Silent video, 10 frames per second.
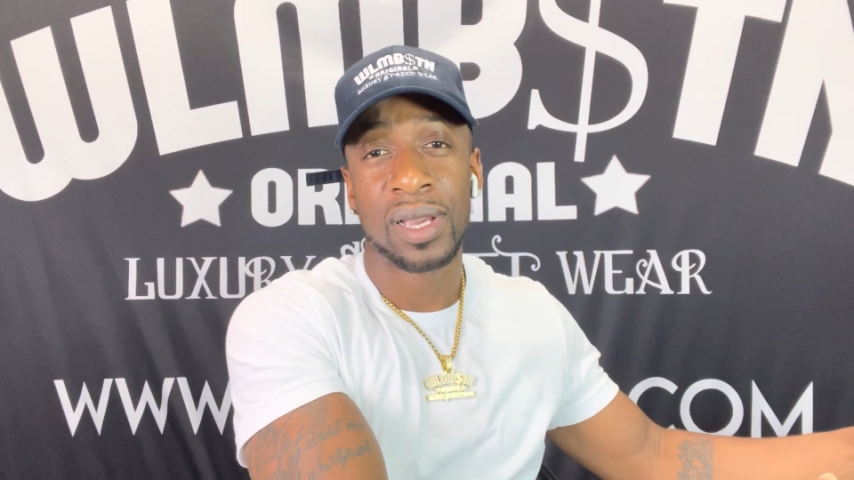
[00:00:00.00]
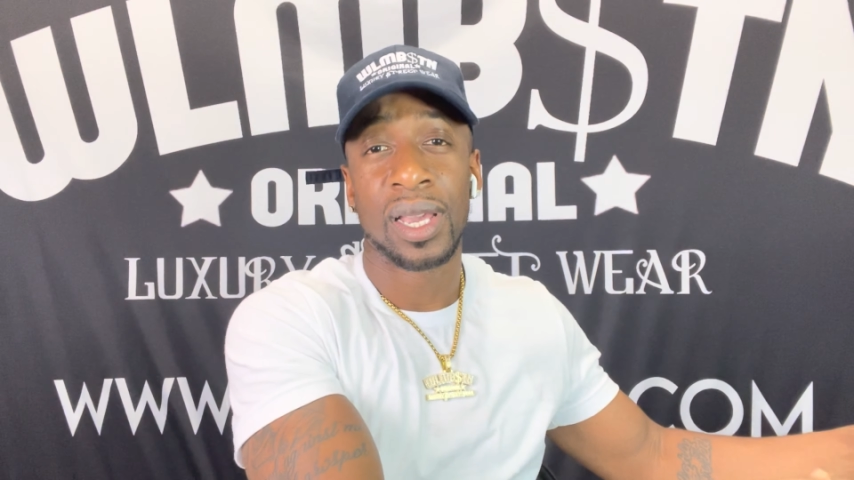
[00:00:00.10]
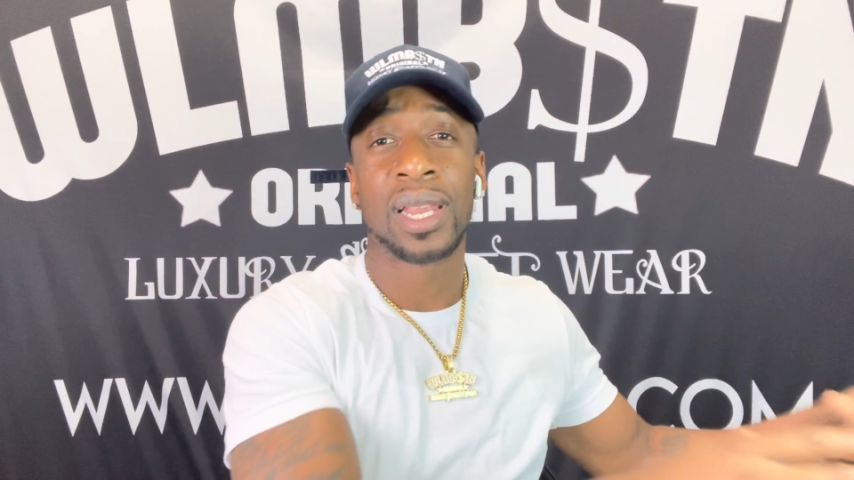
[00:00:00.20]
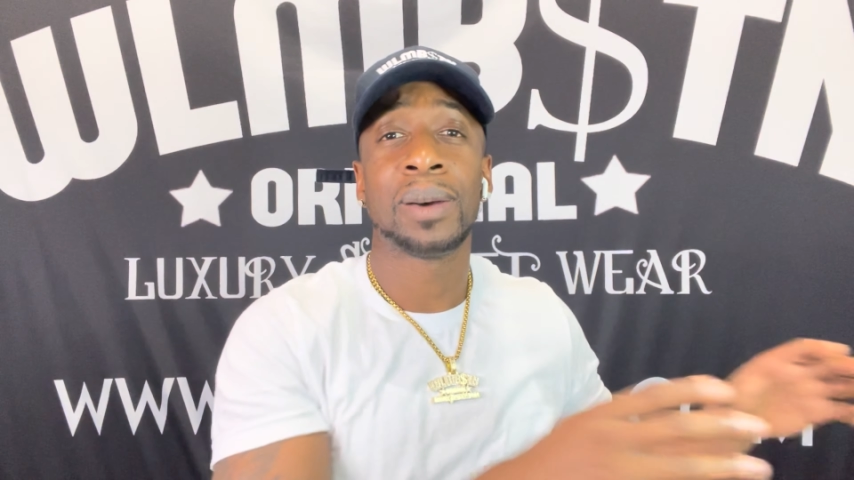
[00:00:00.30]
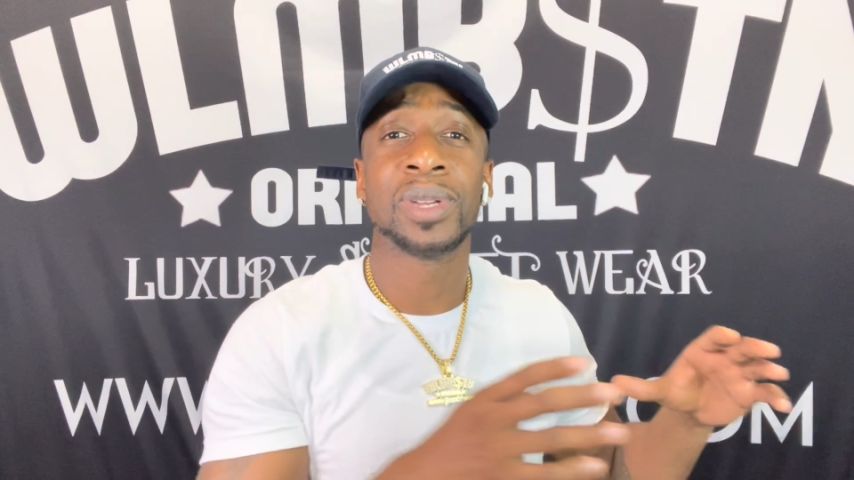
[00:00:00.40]

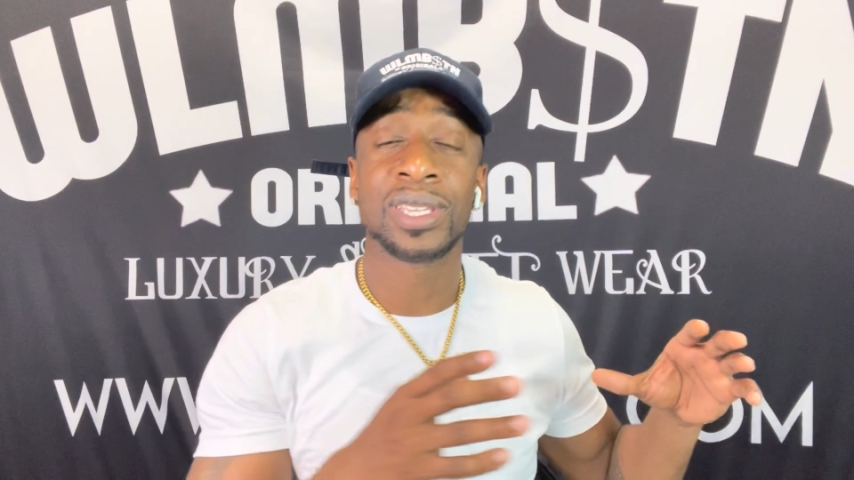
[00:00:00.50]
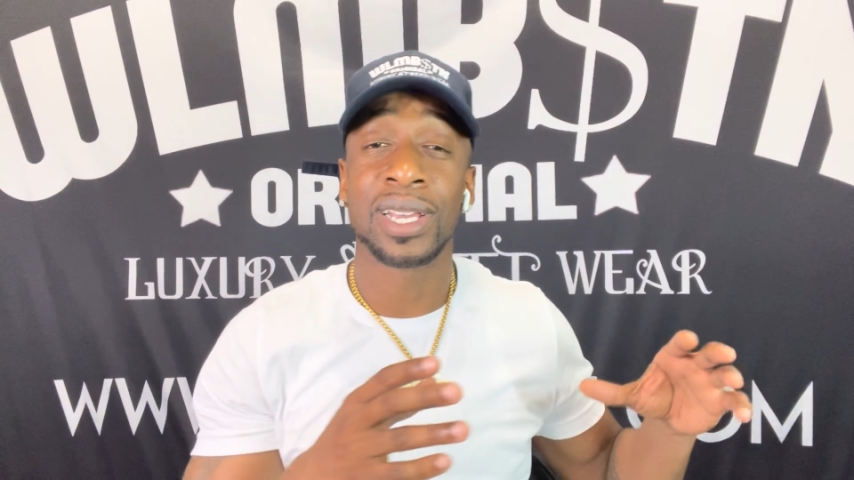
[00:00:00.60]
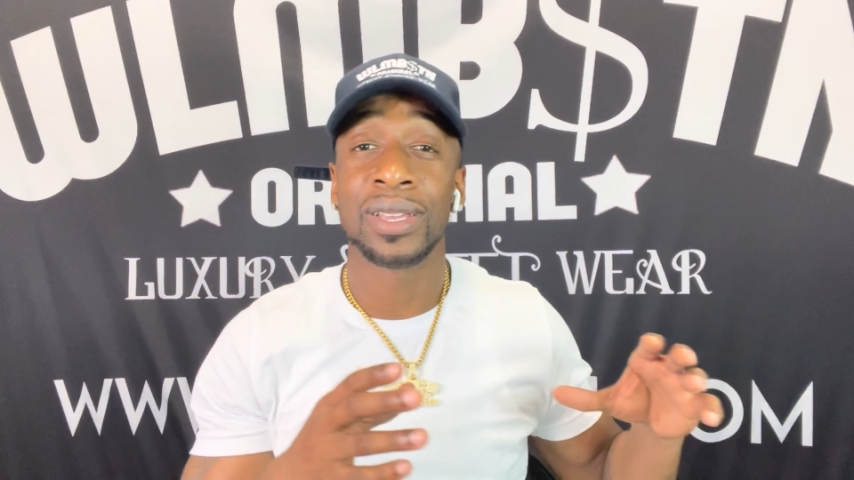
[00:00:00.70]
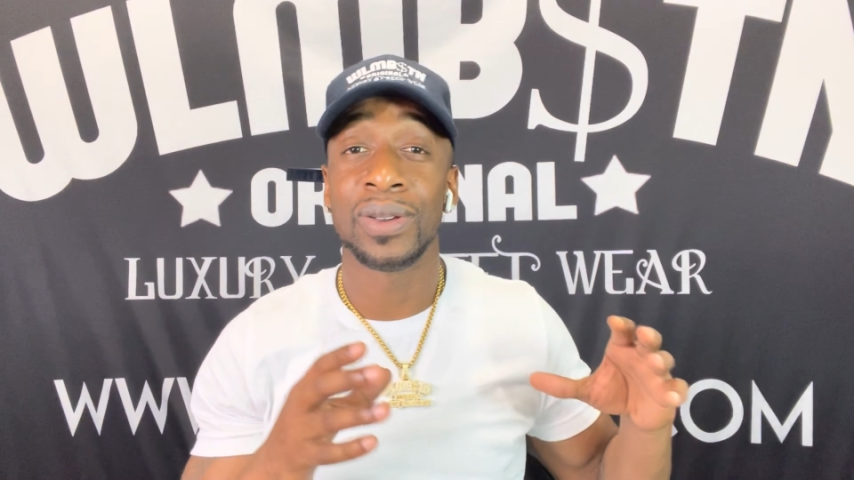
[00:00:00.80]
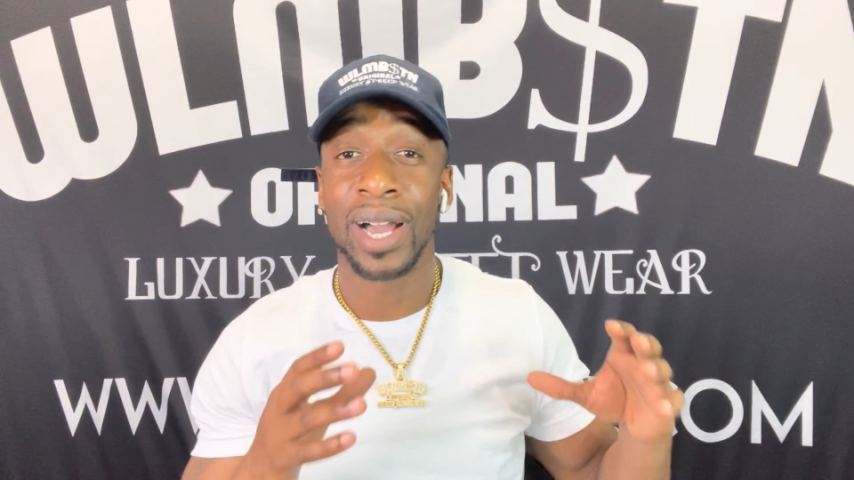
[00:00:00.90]
And I'm going to tell
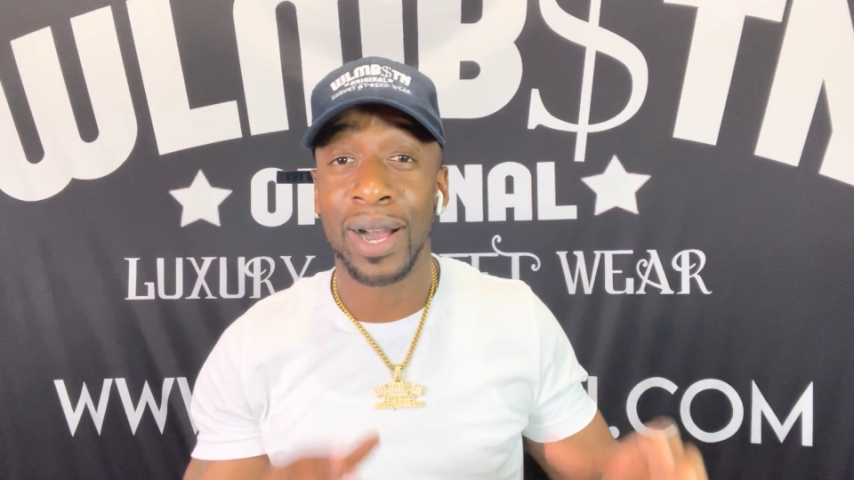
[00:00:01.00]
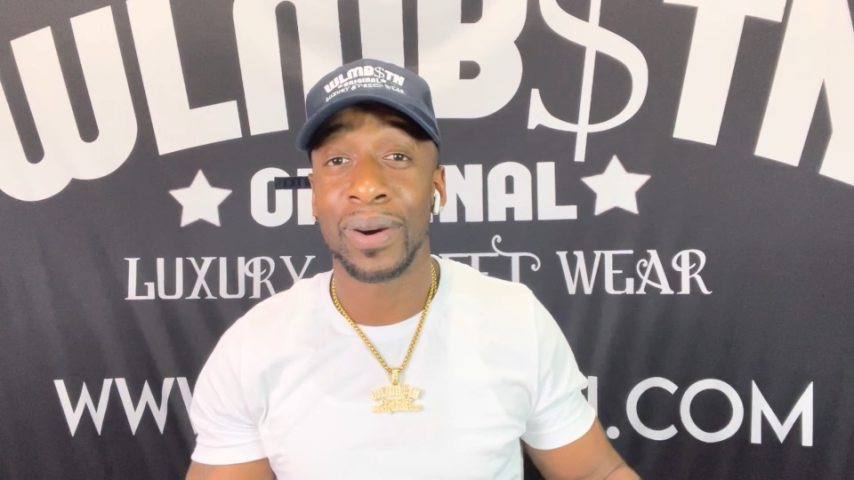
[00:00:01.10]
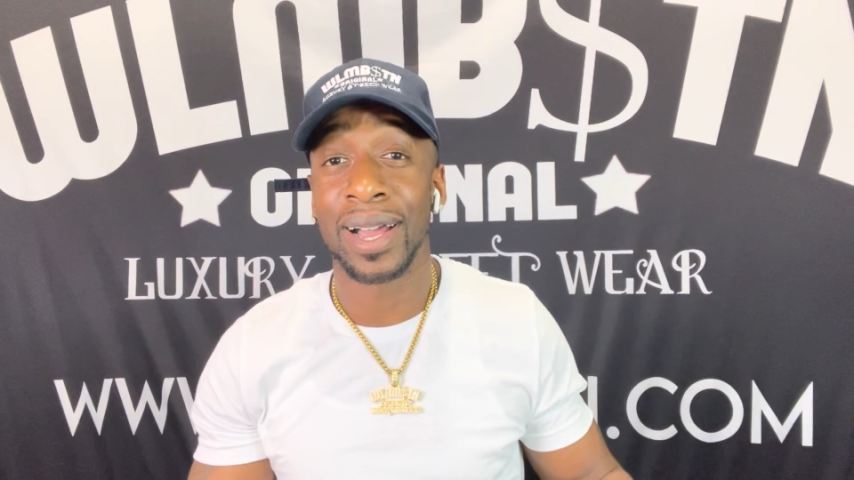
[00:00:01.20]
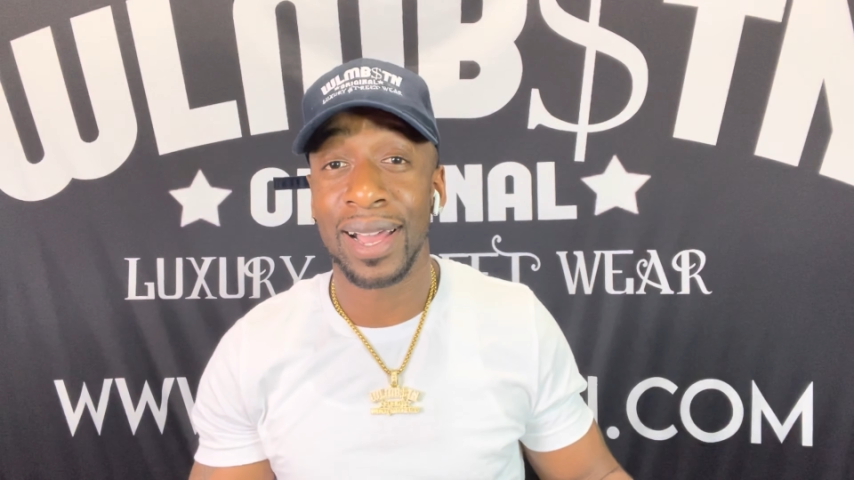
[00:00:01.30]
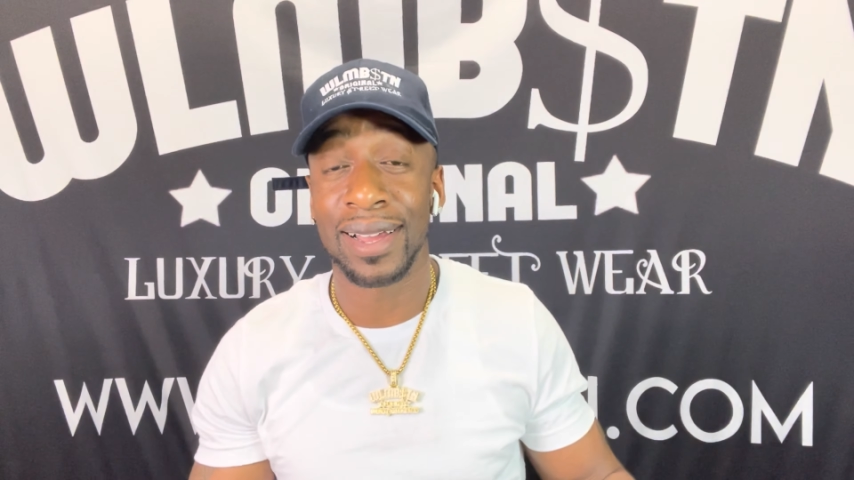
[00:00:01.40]
you how
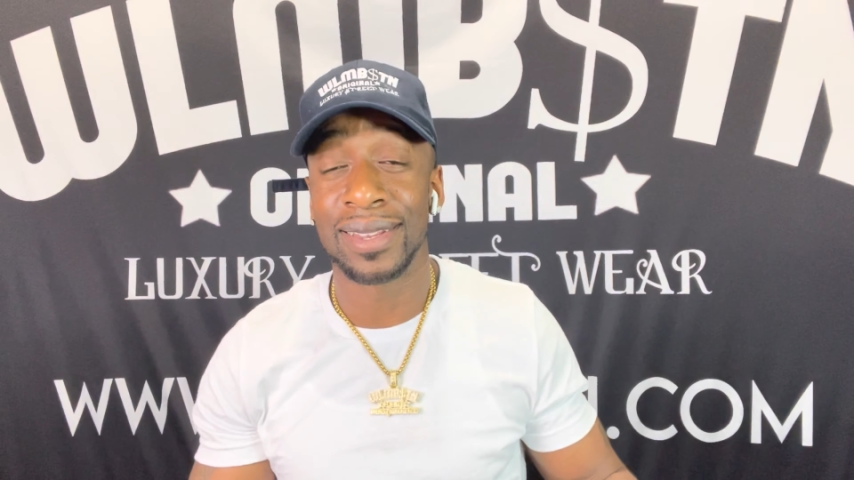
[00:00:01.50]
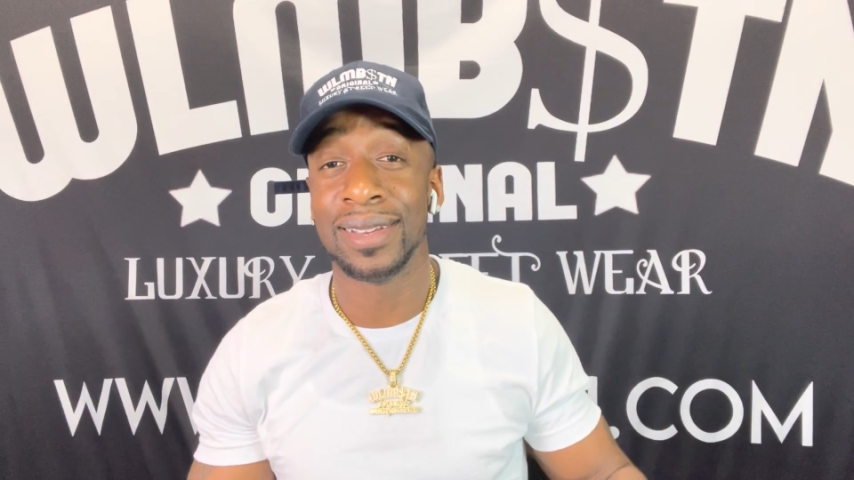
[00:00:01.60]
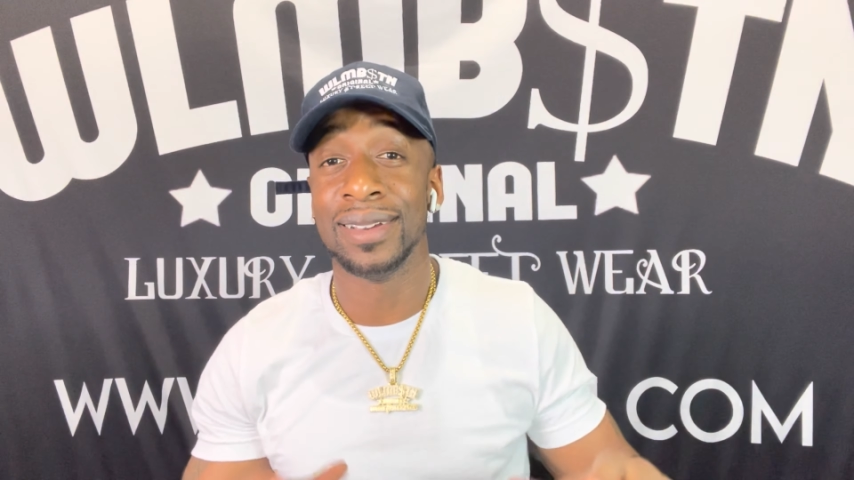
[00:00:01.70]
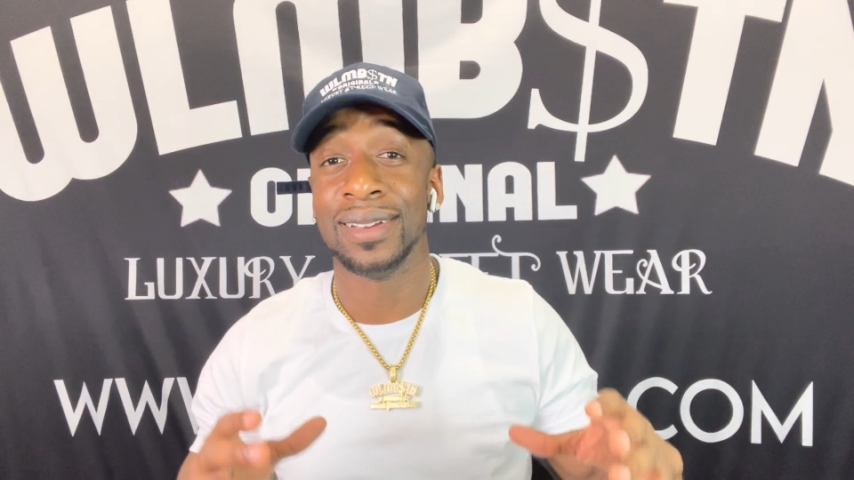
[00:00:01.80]
I had to